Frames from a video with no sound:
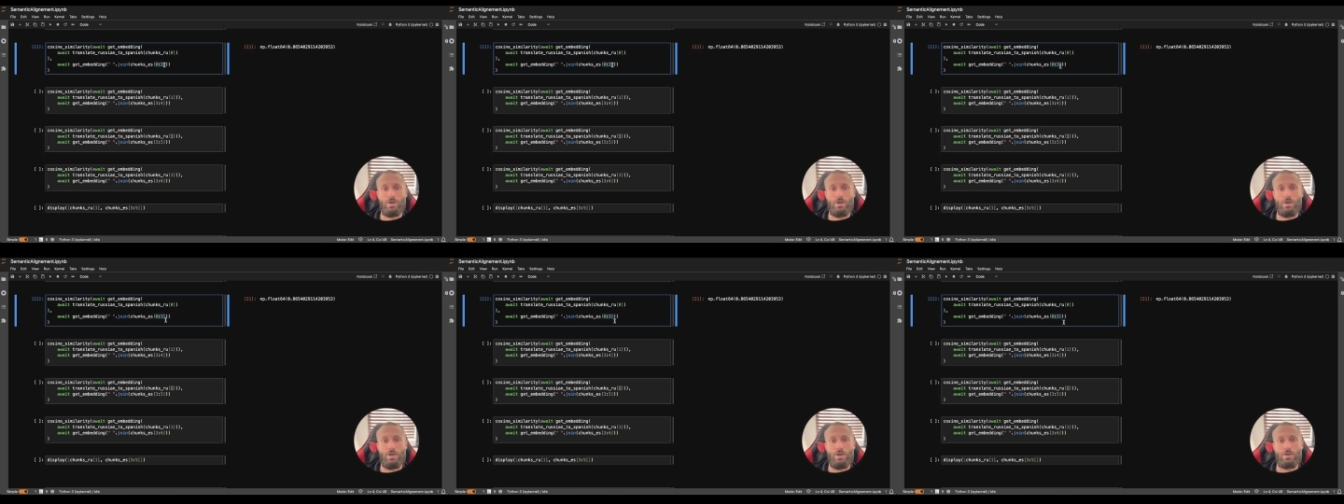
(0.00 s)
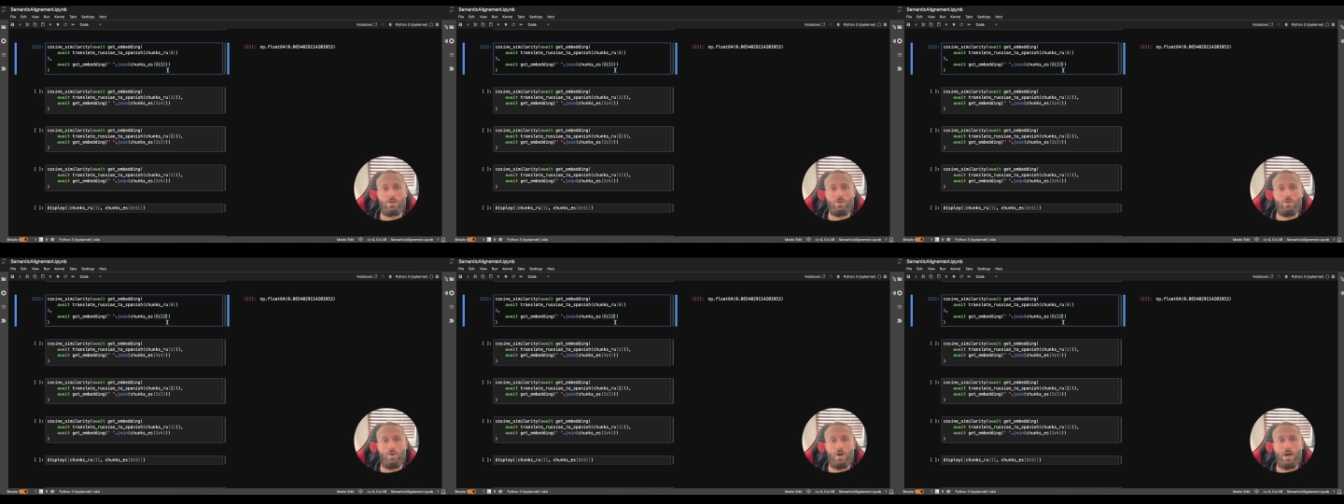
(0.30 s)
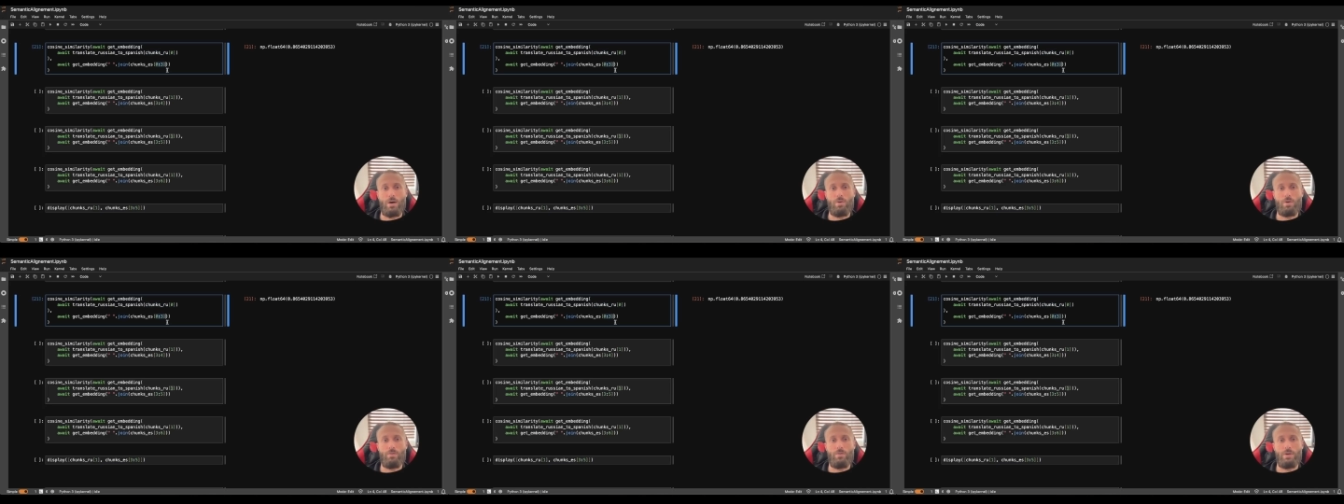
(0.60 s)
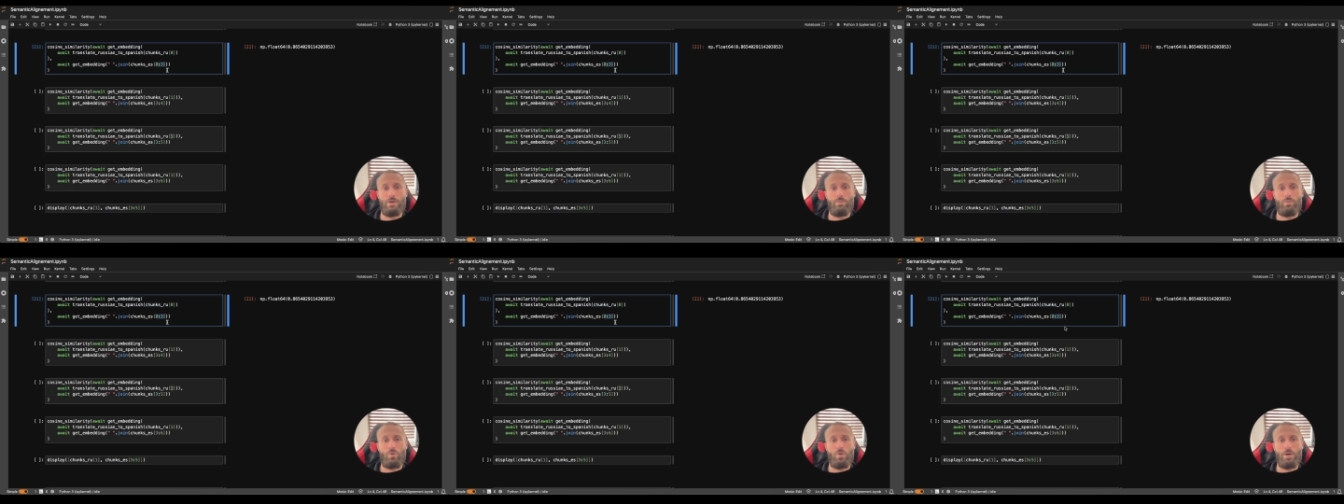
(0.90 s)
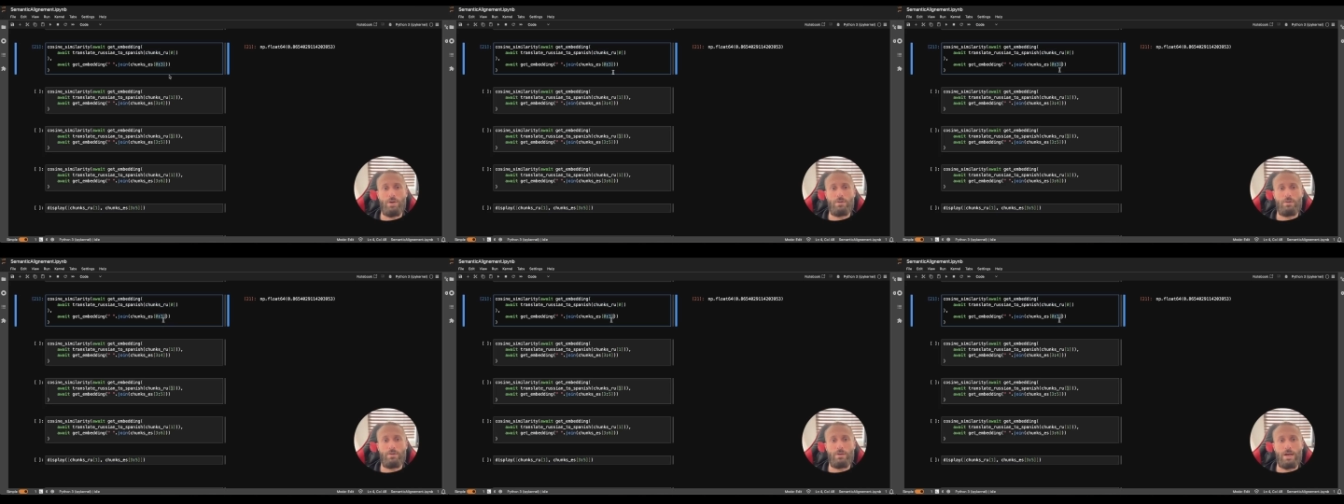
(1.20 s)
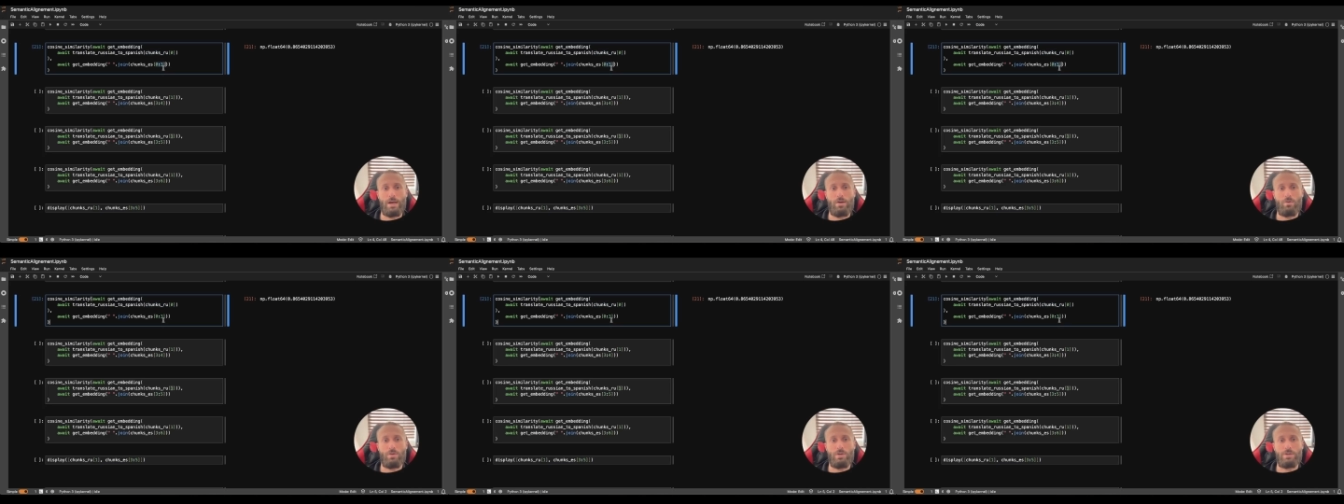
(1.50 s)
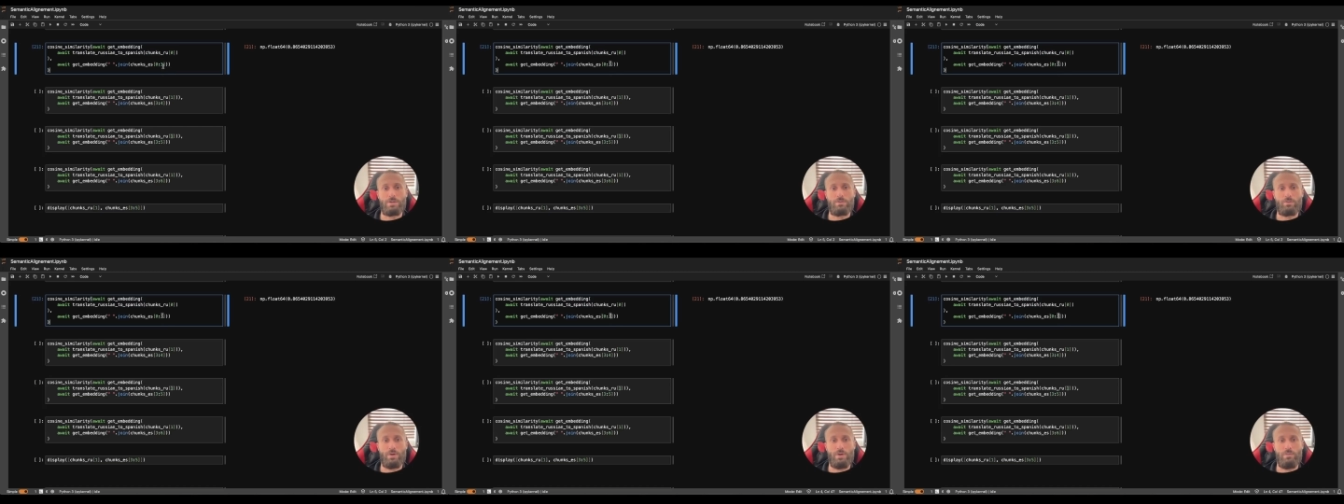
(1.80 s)
So our greedy pointer now
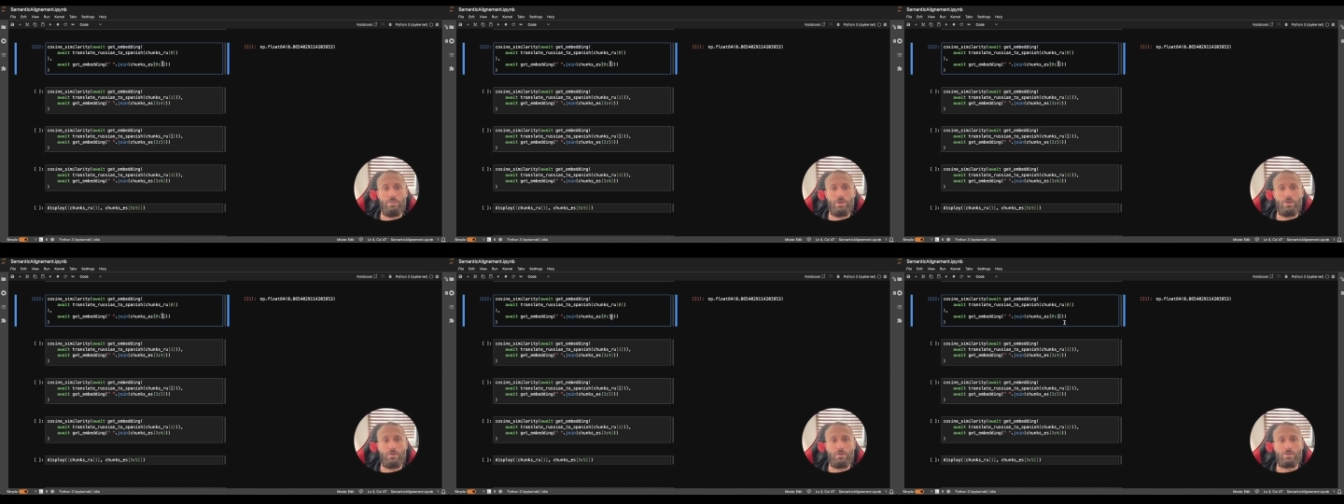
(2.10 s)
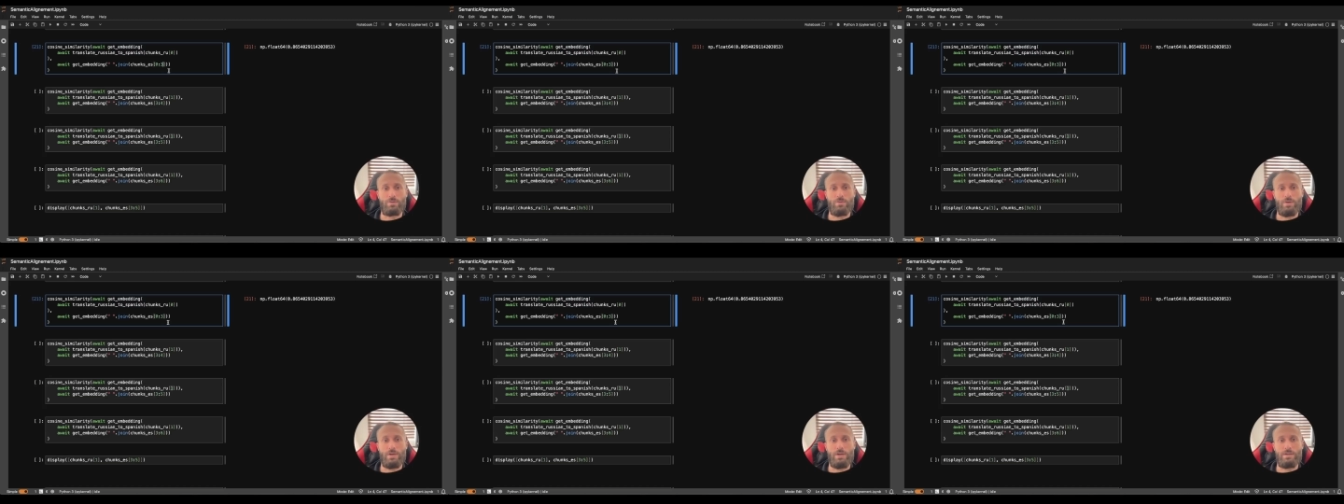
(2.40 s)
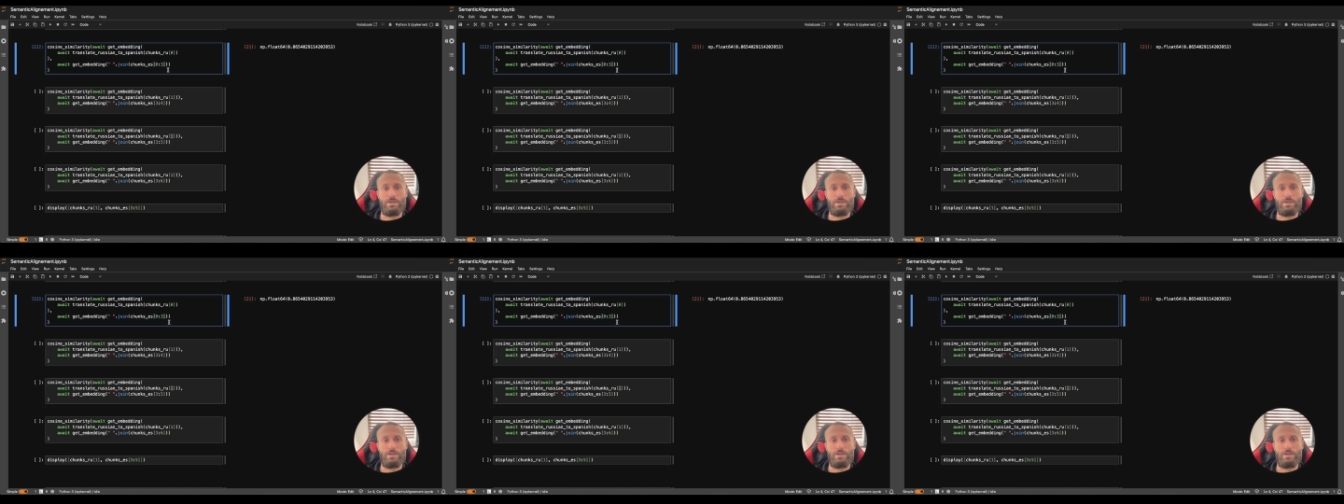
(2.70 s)
is 3, because 3 is the